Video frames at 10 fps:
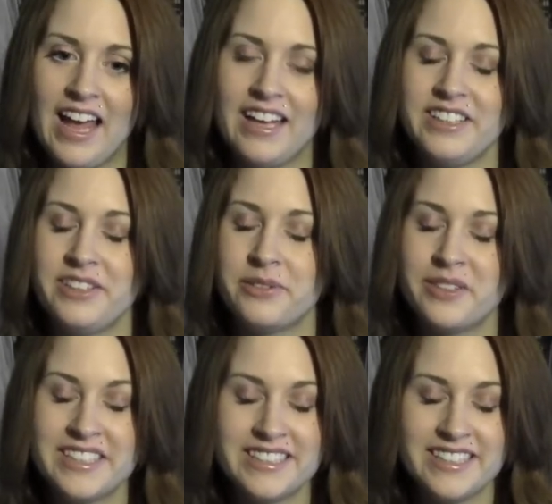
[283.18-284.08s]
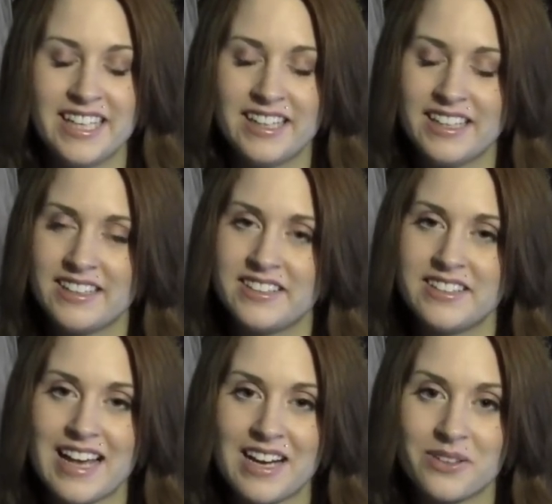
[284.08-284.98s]
And Eurydice, I think,
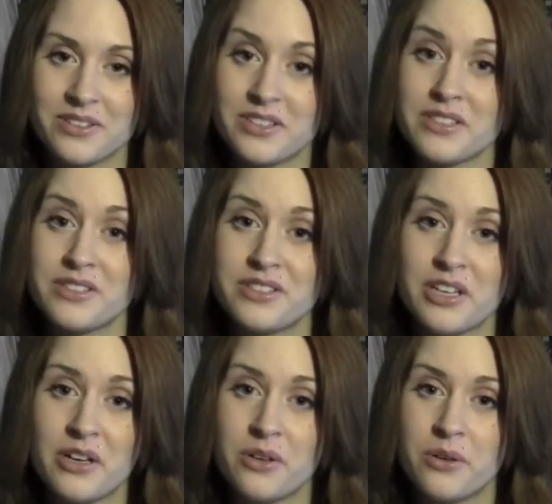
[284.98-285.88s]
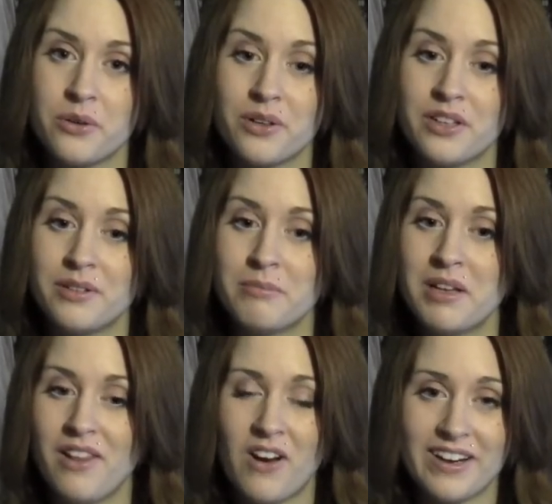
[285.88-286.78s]
sounds so
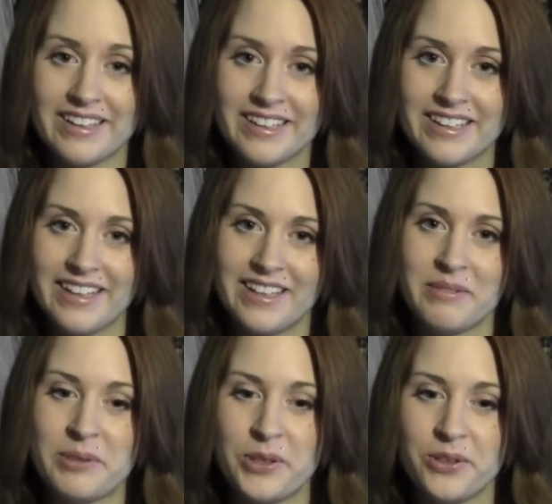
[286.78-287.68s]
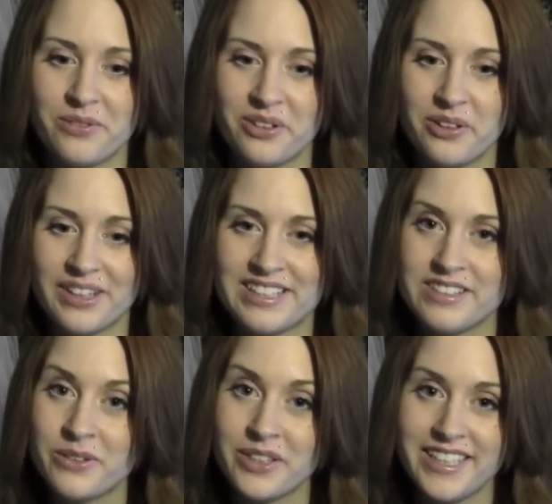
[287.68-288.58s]
melodic and beautiful. It's
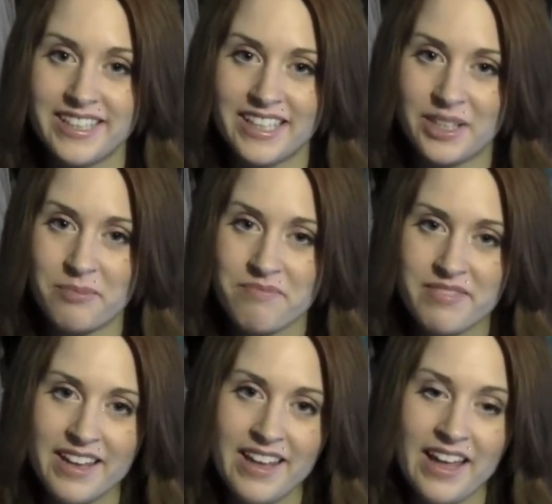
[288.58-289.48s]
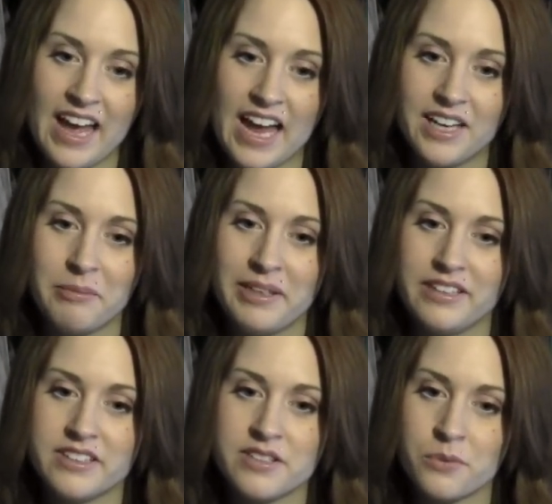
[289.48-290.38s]
a Greek name, and it
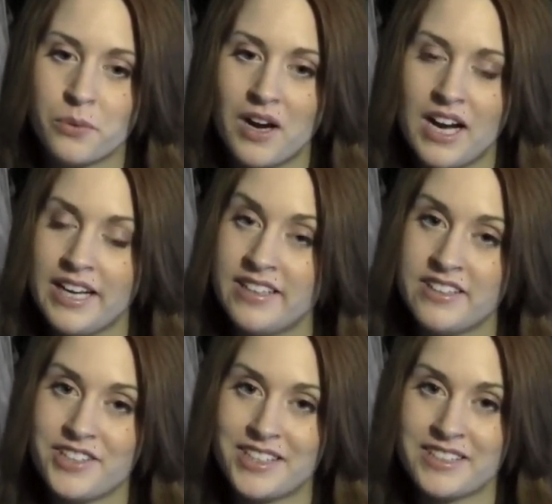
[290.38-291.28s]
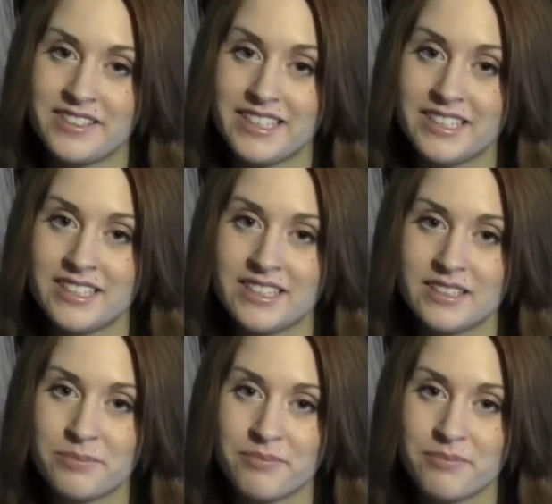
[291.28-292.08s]
means wide justice.